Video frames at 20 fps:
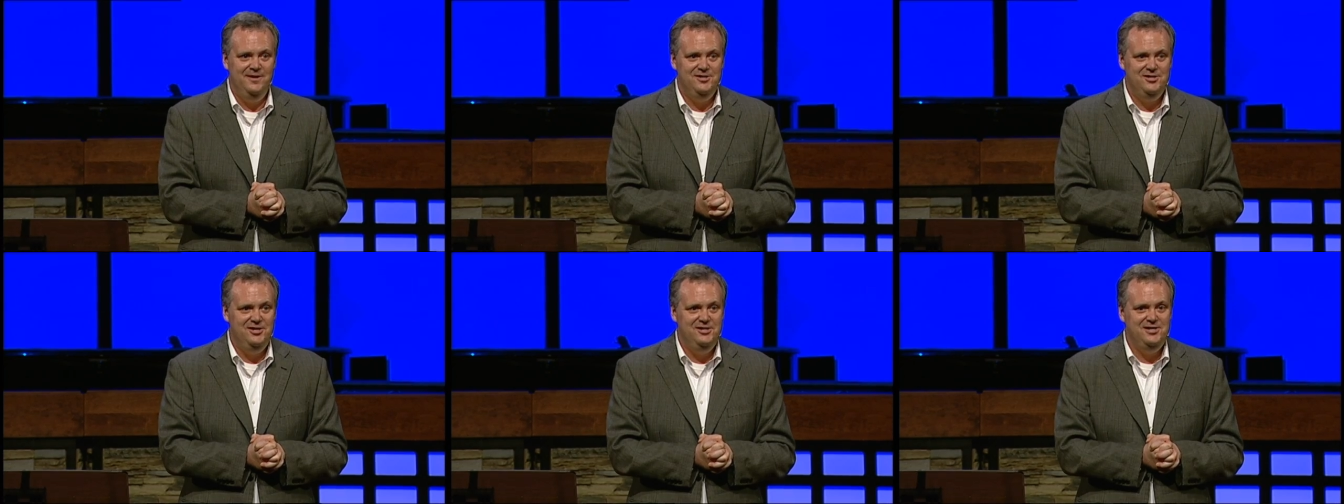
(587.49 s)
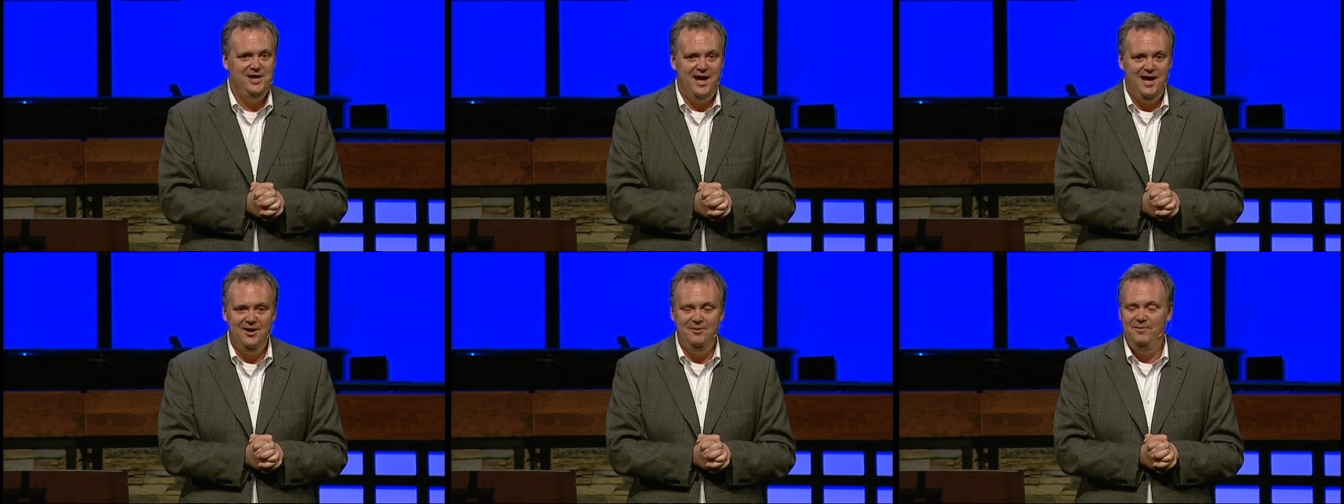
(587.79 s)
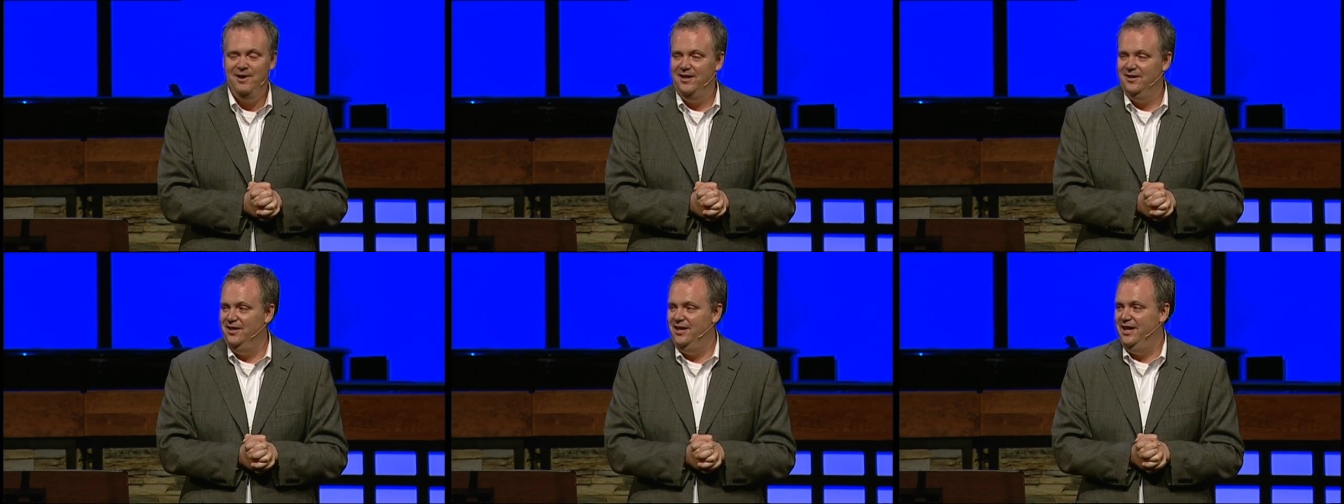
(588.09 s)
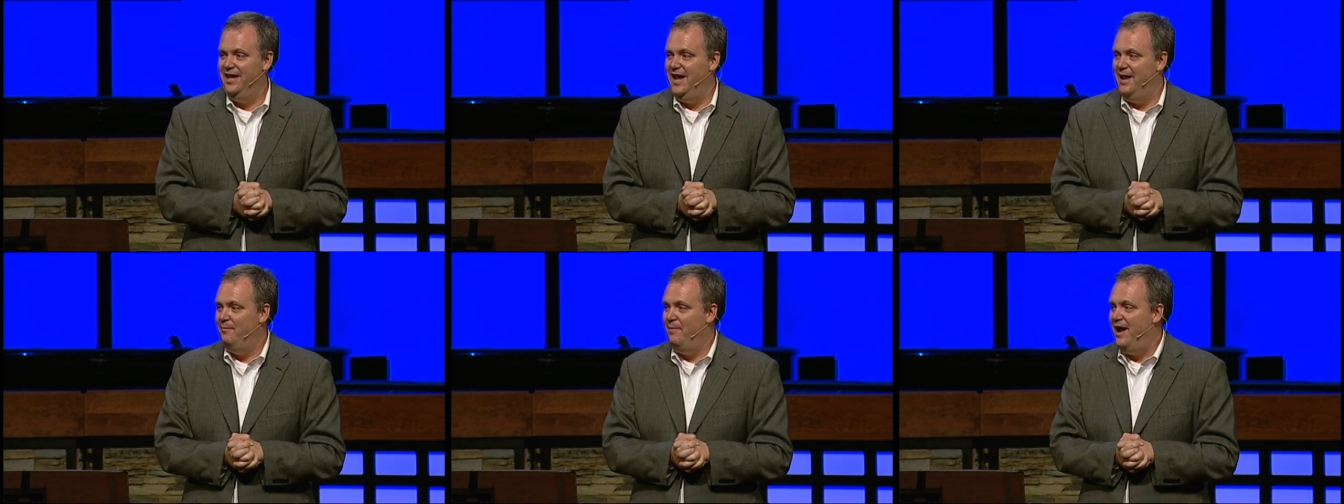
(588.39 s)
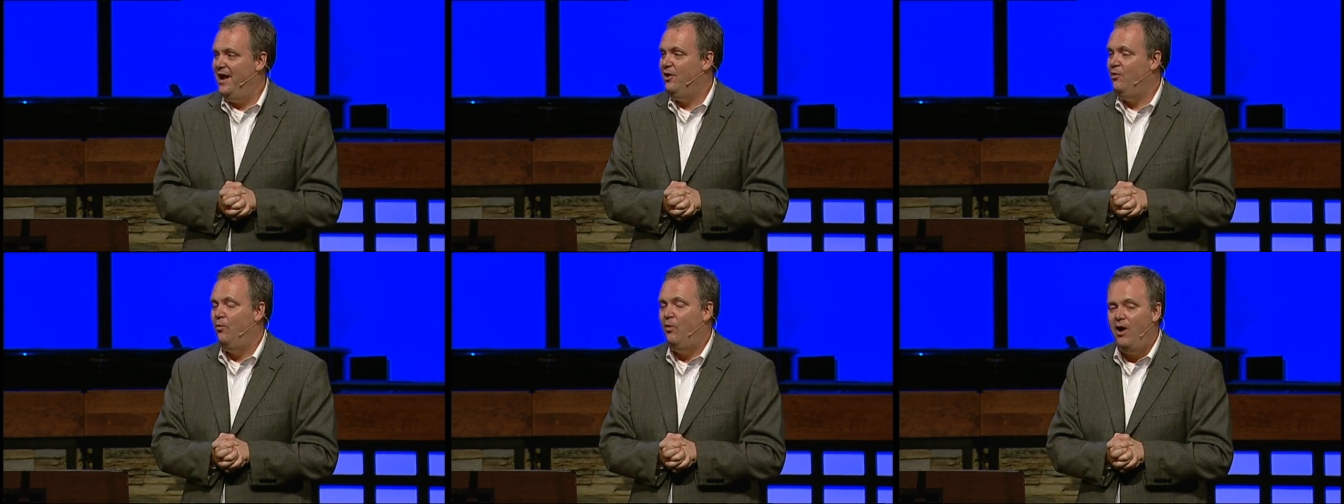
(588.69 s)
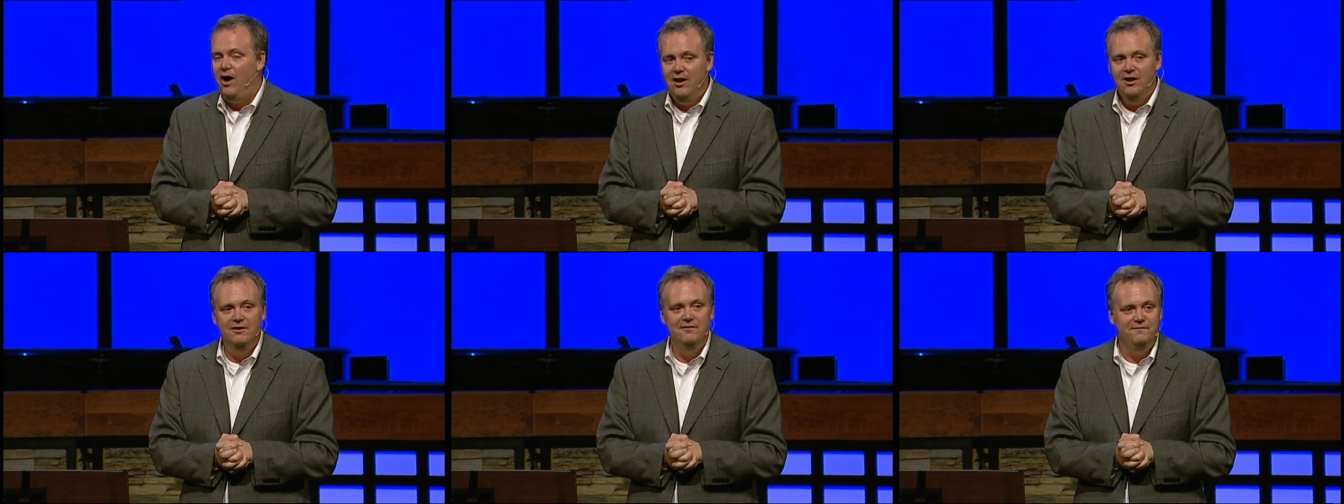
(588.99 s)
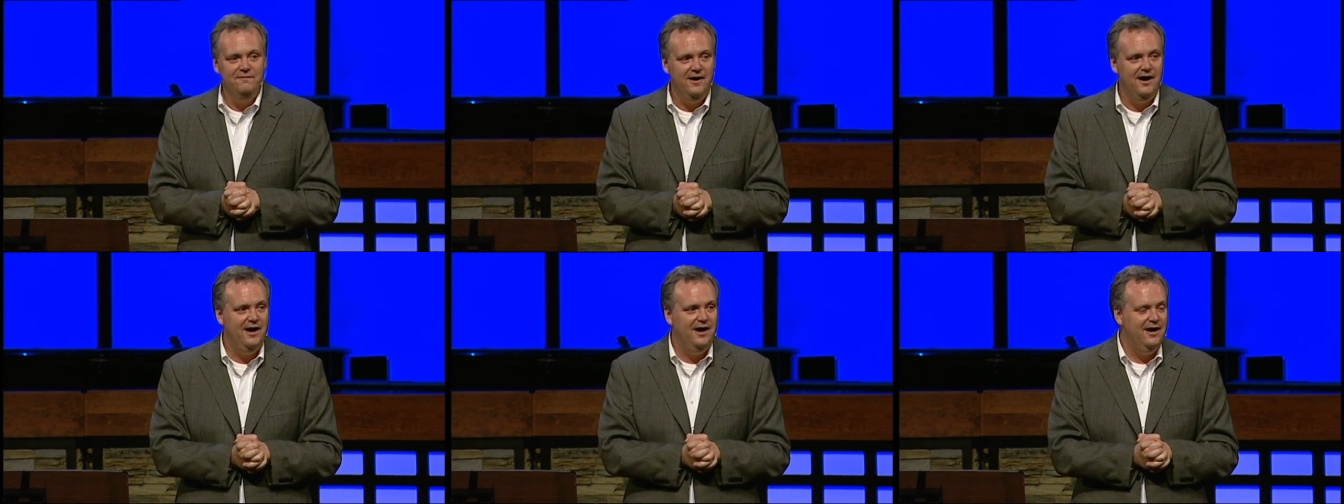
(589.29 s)
She's out of my league. Am I
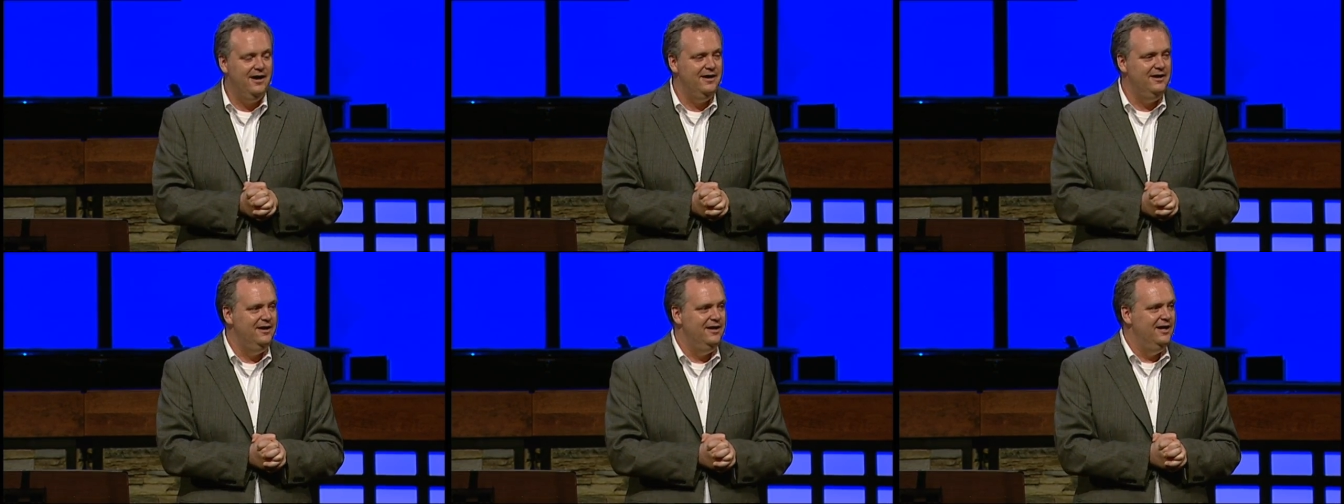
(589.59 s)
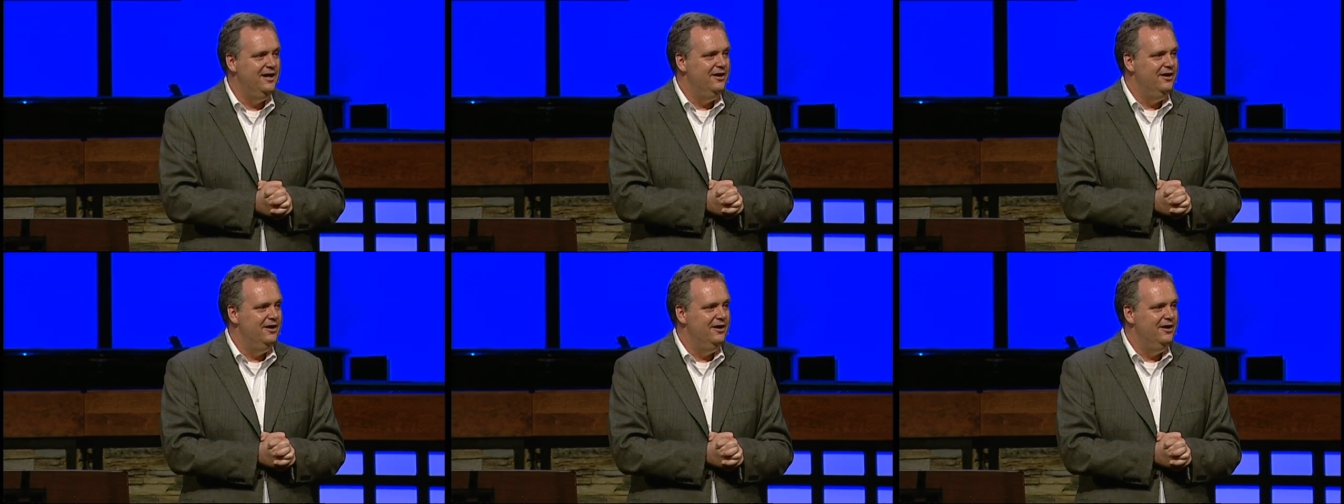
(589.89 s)
qualified